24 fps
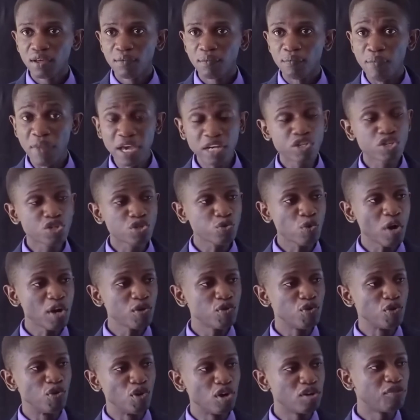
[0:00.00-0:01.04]
Make sure you
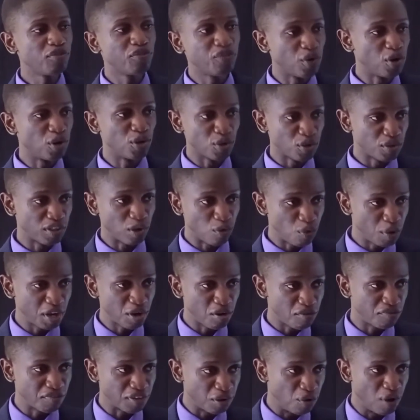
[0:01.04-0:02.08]
do not follow the way
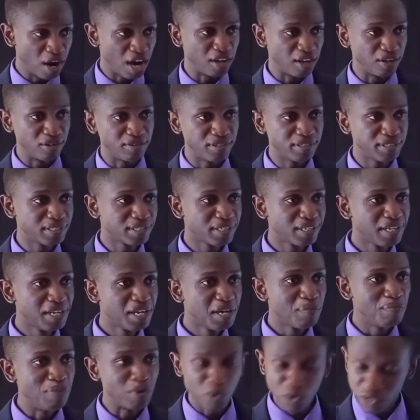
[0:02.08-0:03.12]
of the world,
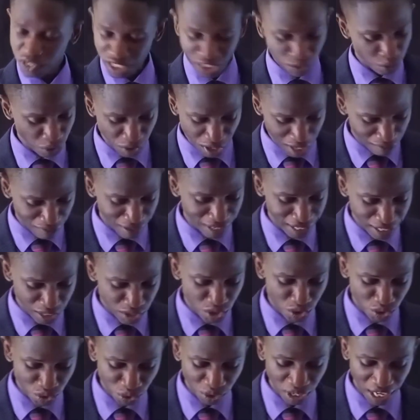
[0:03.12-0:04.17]
because it will never lead
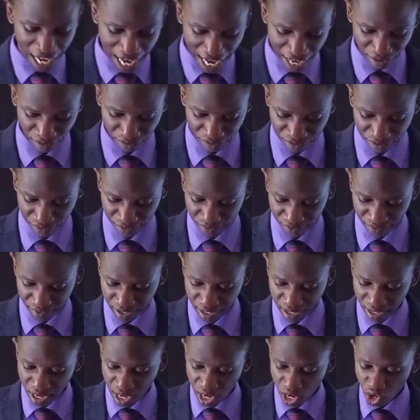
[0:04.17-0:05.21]
you to life.
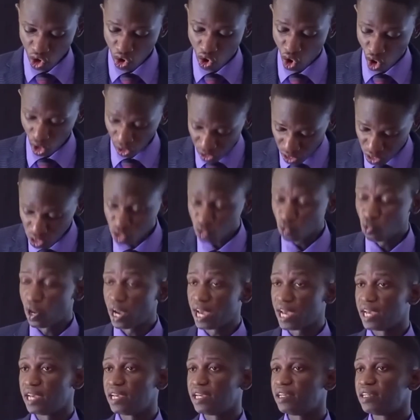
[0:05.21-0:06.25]
God's
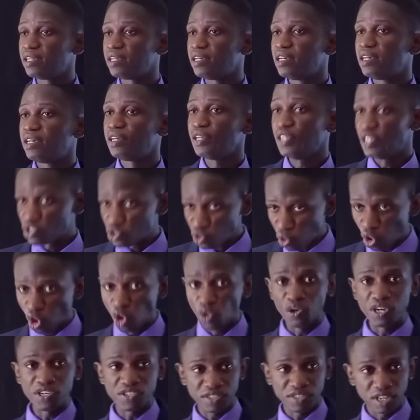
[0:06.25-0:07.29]
way is
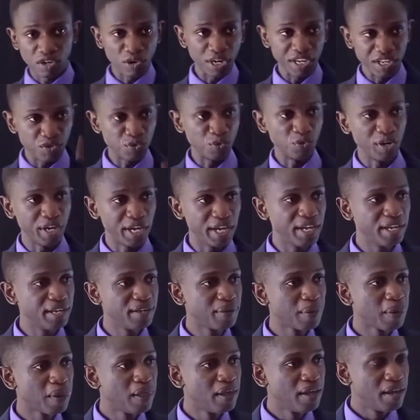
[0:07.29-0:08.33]
always the right way.
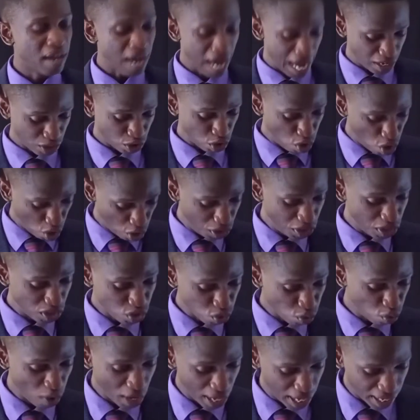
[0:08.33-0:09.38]
And God's
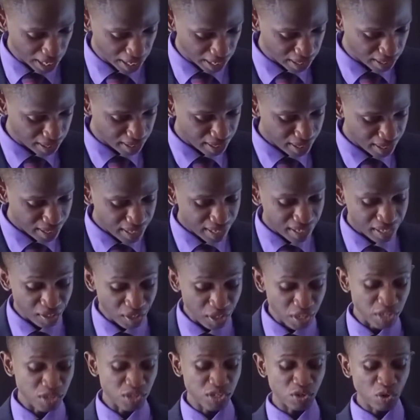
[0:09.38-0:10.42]
way
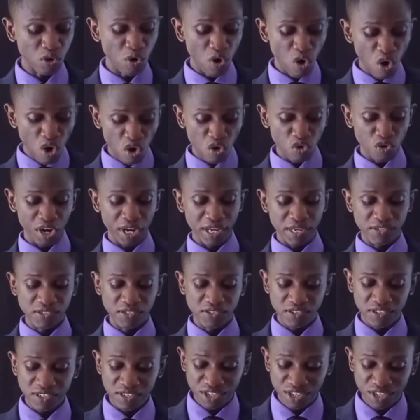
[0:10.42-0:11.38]
is always